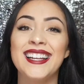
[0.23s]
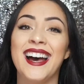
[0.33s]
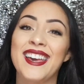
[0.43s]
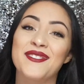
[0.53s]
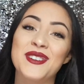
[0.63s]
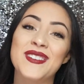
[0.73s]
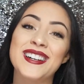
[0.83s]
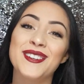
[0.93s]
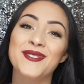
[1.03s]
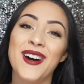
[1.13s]
Hi
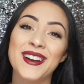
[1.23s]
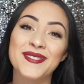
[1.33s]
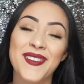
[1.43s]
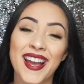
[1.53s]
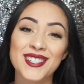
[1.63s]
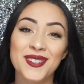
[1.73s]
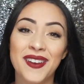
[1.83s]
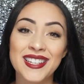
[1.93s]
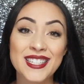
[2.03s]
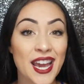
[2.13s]
everyone, welcome back to
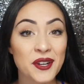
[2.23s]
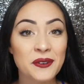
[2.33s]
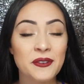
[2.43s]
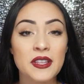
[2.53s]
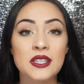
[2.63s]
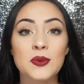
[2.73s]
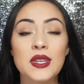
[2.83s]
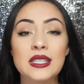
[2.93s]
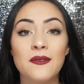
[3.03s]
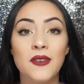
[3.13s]
my channel. For this
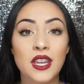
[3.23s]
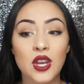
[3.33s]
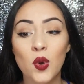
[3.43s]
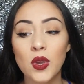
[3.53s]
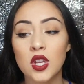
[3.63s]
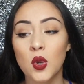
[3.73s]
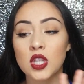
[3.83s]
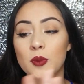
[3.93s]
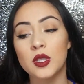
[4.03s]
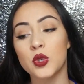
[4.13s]
week's video, we are going
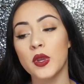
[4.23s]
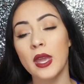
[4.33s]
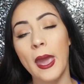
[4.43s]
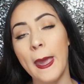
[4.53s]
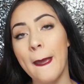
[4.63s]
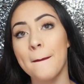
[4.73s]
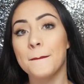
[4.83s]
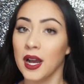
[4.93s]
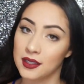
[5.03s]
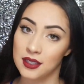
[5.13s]
to be doing a
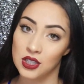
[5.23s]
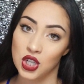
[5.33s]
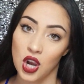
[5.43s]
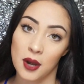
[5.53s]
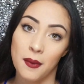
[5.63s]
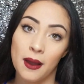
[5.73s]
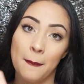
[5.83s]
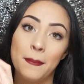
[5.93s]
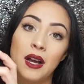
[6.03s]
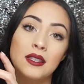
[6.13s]
BoxyCharm
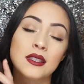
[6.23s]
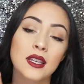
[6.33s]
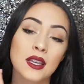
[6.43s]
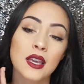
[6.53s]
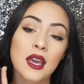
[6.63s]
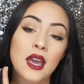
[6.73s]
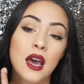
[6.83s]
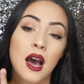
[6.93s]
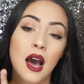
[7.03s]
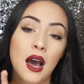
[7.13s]
unboxing.
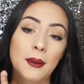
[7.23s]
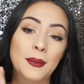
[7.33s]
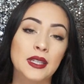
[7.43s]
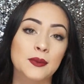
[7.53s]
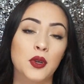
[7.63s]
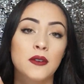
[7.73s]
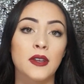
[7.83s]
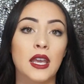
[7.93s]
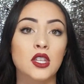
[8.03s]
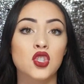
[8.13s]
It's more of
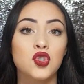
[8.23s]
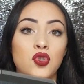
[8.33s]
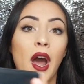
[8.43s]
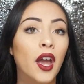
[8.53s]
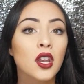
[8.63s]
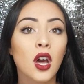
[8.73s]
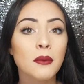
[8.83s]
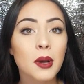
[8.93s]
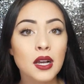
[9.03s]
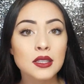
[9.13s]
a try-on
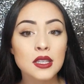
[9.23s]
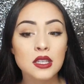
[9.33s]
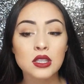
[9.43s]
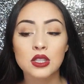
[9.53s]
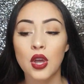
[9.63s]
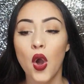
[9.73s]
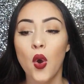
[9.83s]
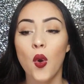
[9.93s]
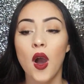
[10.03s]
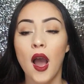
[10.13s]
unboxing,
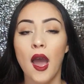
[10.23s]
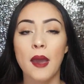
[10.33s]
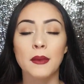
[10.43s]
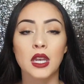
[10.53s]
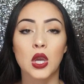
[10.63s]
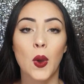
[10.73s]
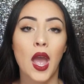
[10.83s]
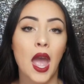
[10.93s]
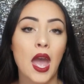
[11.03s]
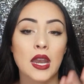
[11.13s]
so I'm gonna go
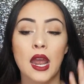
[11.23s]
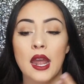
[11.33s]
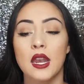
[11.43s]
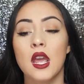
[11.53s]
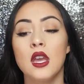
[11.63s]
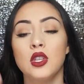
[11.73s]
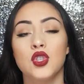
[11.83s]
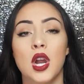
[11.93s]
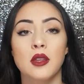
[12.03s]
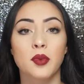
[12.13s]
ahead and
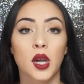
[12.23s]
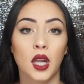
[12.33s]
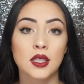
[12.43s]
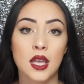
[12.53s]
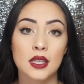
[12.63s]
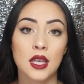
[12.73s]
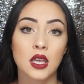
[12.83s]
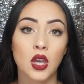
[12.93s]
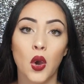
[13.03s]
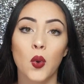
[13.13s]
try the products as I
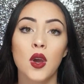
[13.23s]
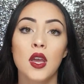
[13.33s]
go.